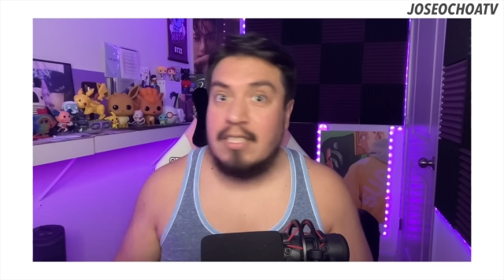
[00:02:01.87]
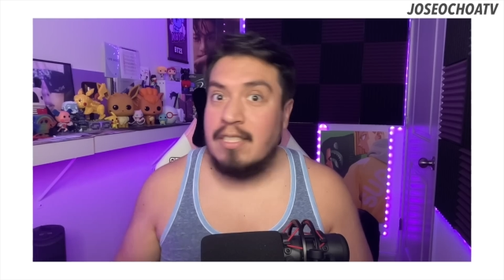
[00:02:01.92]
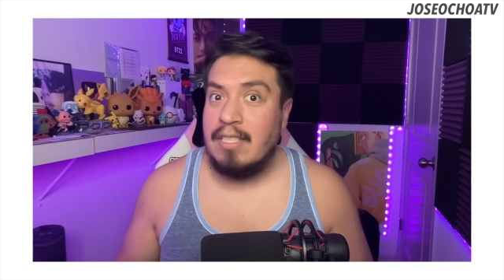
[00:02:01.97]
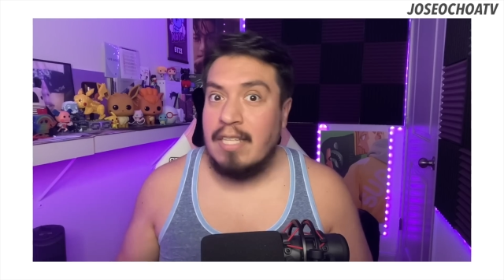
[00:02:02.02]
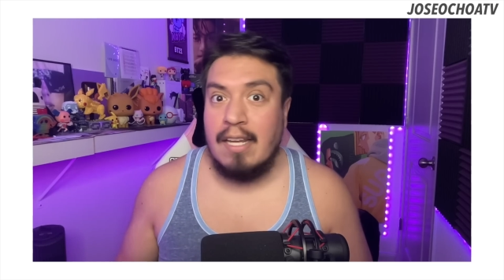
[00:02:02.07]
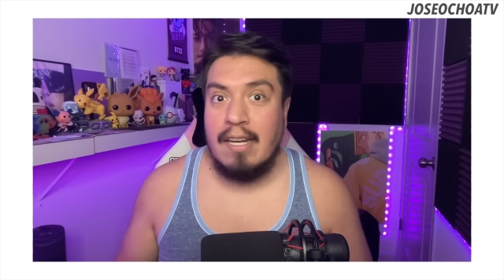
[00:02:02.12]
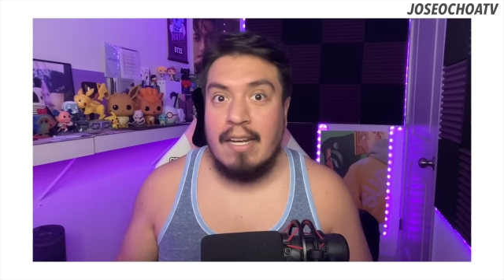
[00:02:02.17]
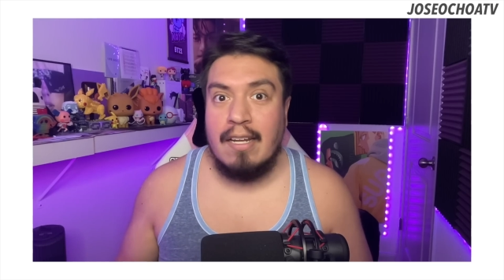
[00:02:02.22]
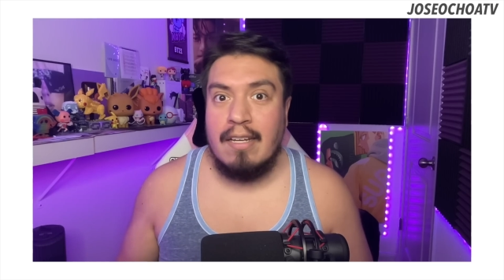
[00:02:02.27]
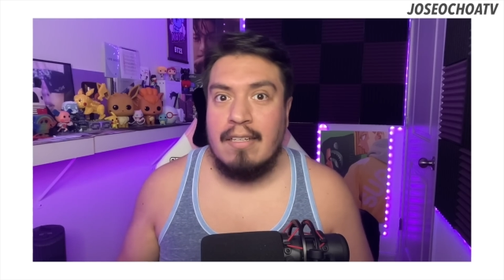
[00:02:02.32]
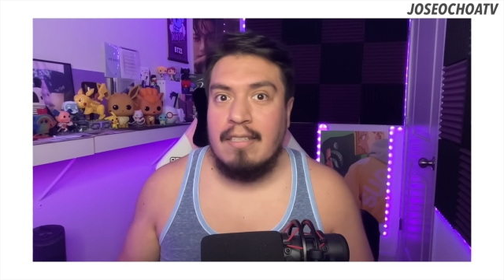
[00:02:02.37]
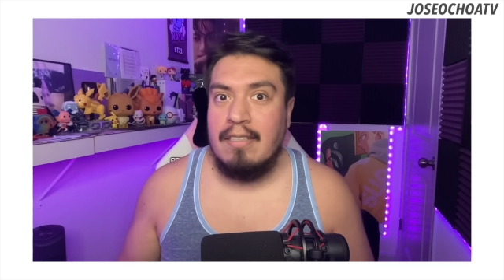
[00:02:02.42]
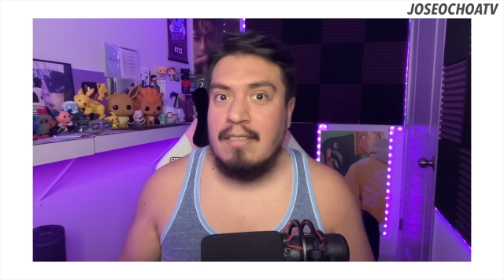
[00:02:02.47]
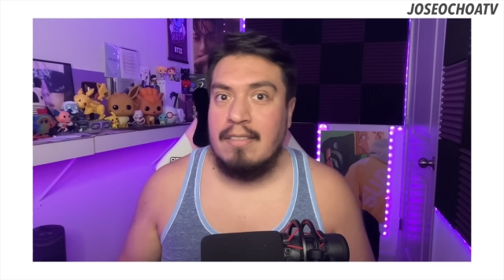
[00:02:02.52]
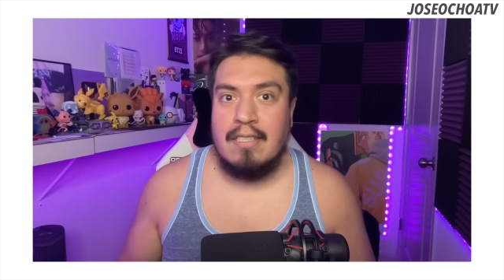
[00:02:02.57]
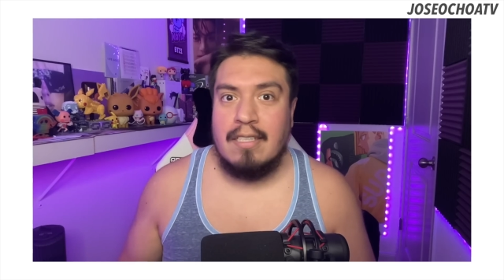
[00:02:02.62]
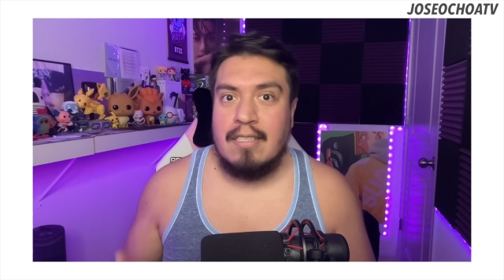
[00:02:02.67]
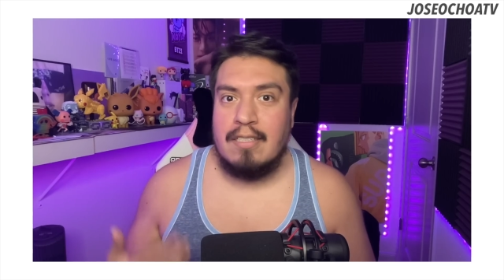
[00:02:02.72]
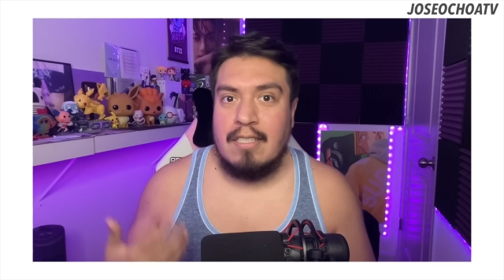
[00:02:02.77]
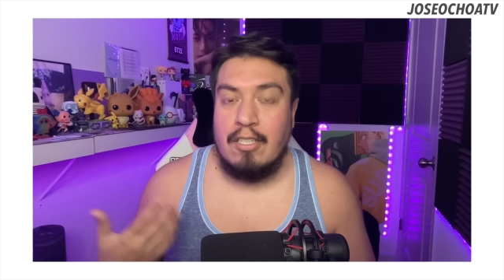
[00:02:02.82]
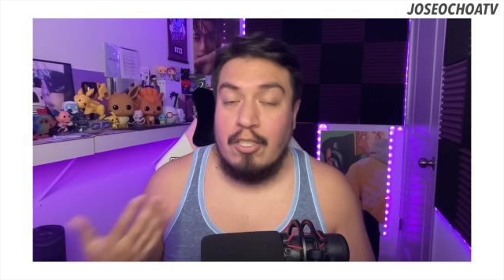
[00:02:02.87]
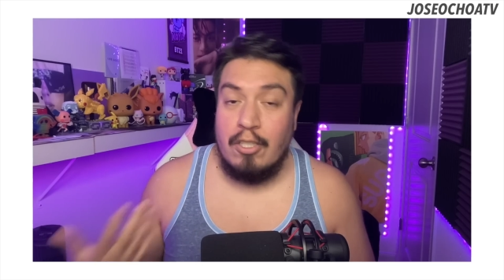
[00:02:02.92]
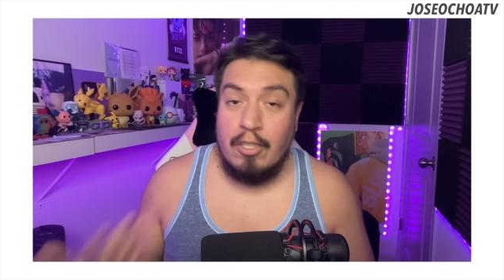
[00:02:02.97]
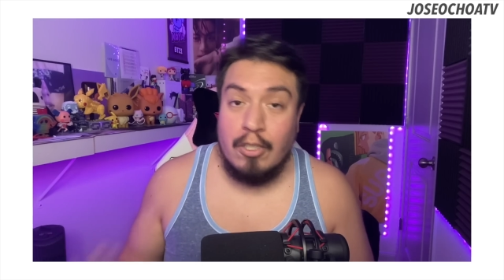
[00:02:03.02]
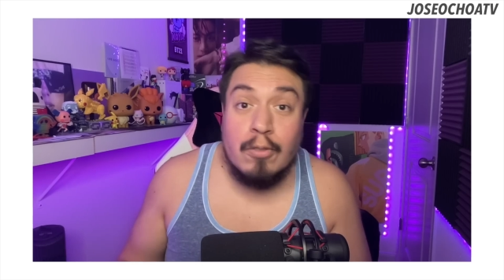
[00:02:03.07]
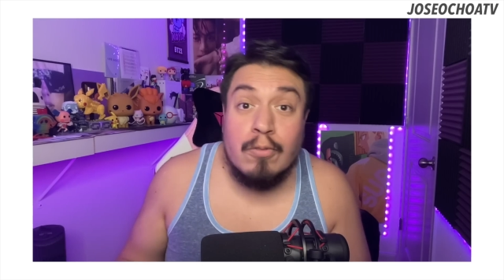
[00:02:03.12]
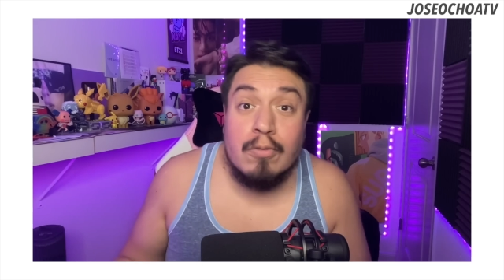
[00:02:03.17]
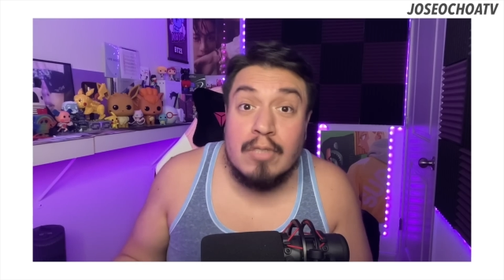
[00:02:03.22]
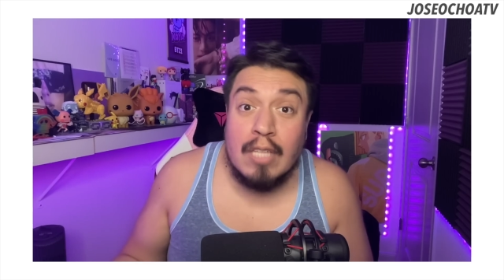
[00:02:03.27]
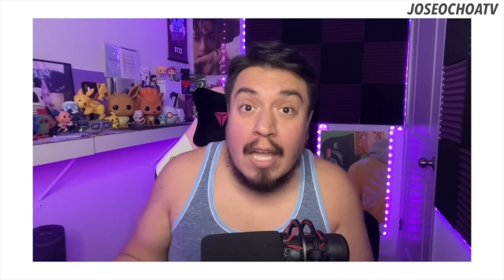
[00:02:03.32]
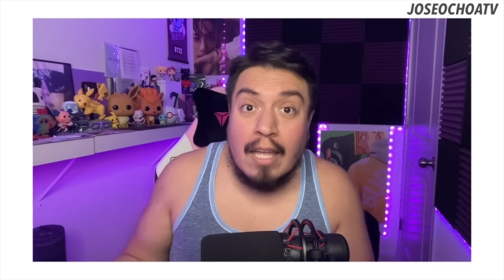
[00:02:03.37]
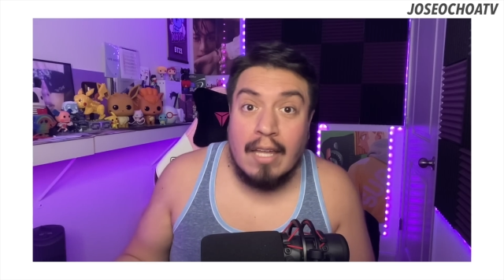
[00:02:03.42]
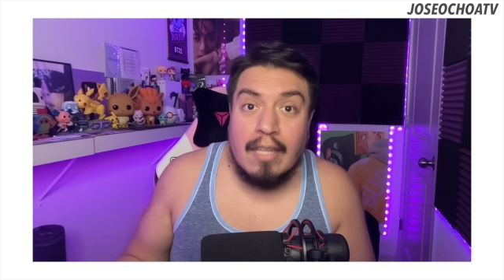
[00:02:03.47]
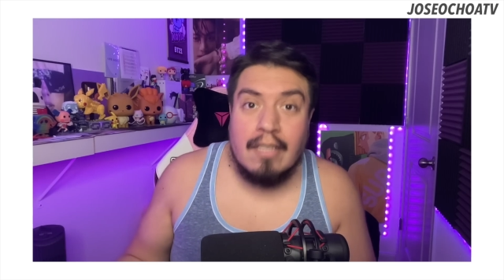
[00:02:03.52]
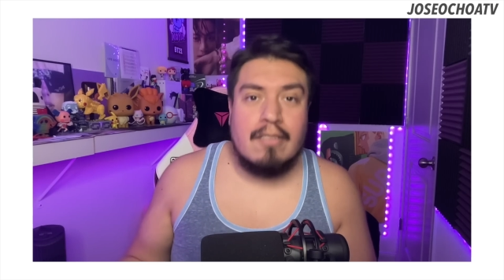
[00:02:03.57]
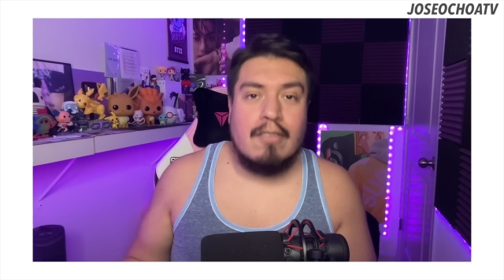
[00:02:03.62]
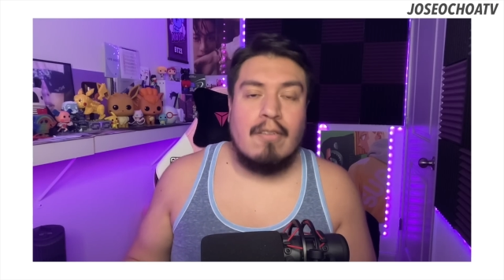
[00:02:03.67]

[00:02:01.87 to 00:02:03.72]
stated he doesn't use it,